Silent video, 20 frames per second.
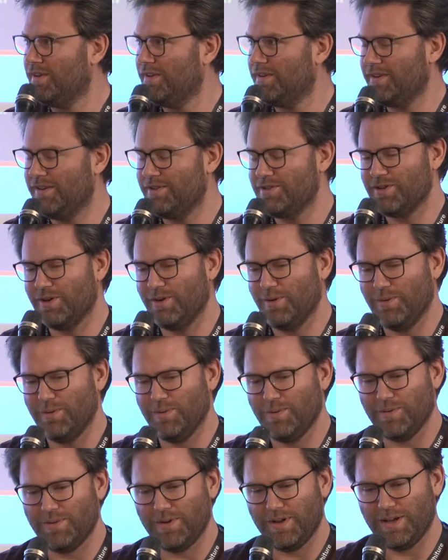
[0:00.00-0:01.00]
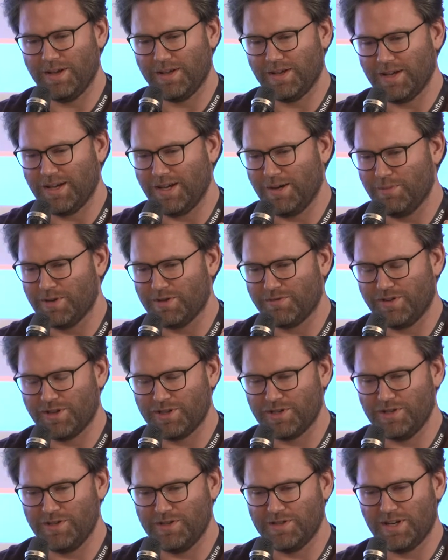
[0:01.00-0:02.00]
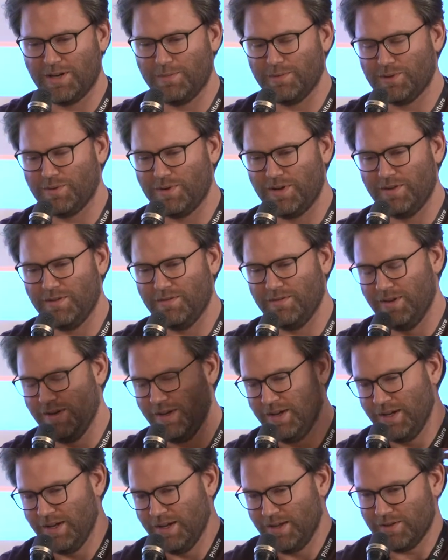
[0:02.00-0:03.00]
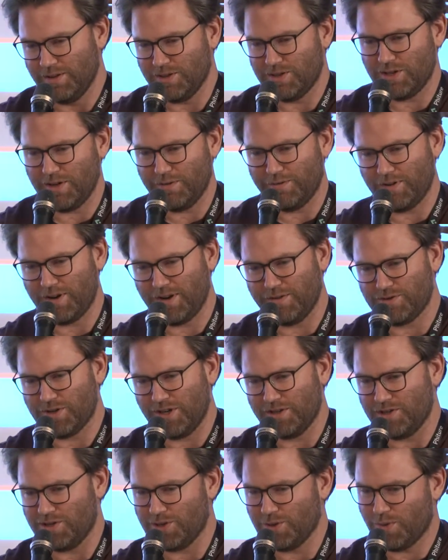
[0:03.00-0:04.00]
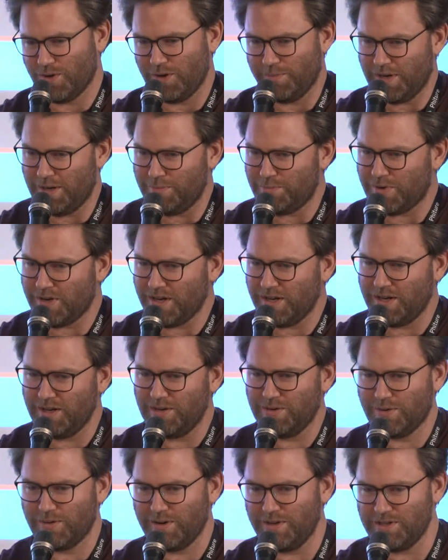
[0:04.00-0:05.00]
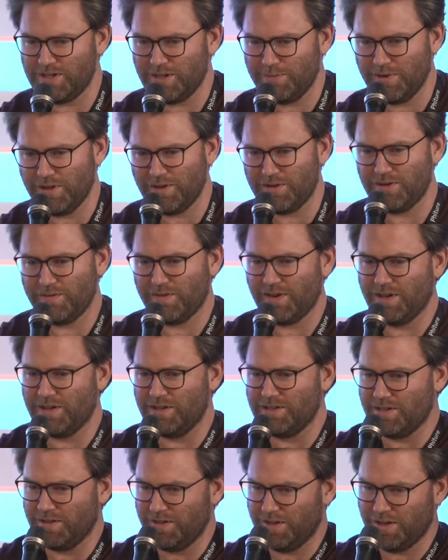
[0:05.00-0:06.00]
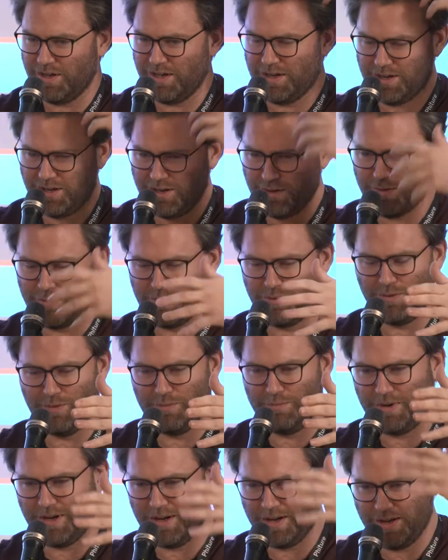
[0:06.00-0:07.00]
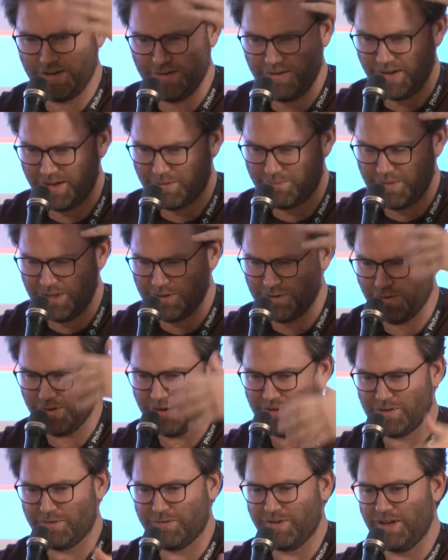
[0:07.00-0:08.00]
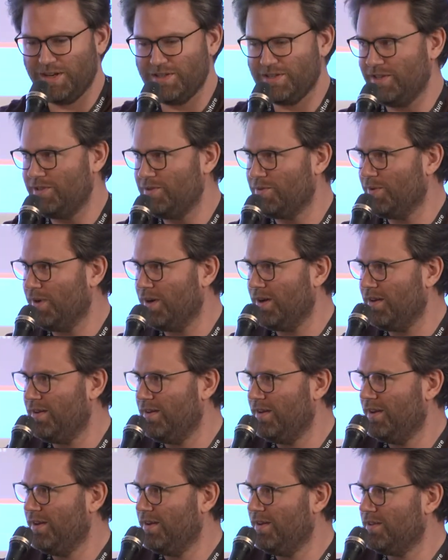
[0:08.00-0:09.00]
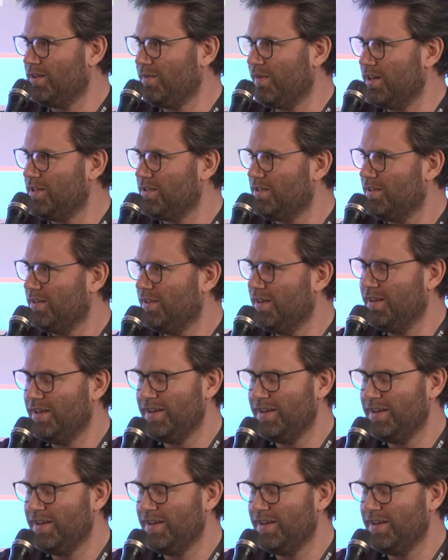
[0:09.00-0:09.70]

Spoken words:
And so, like, how much friction is there between the stuff that I've tried to store in my brain or in some other device, and then getting it through my like mental interface into a device?